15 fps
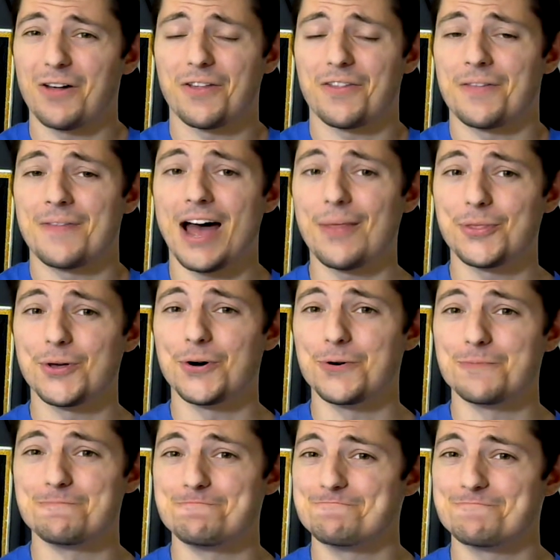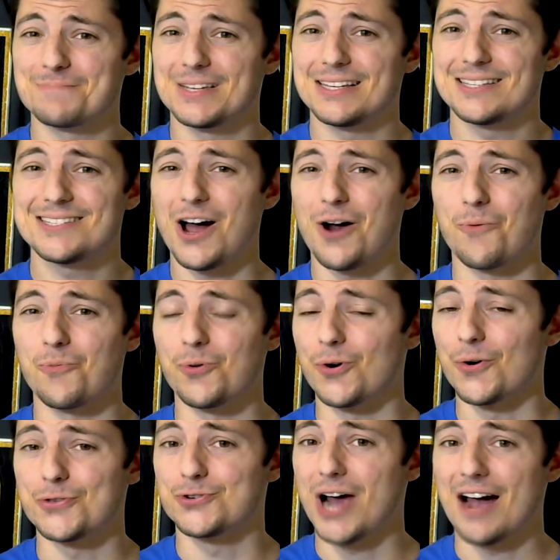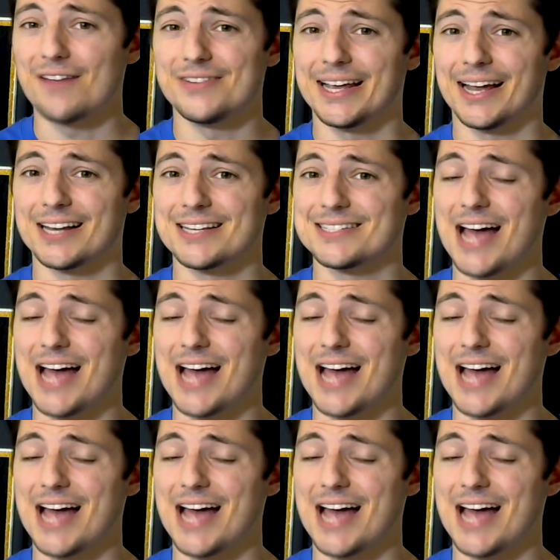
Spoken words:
Other than that, though, he's not worth drafting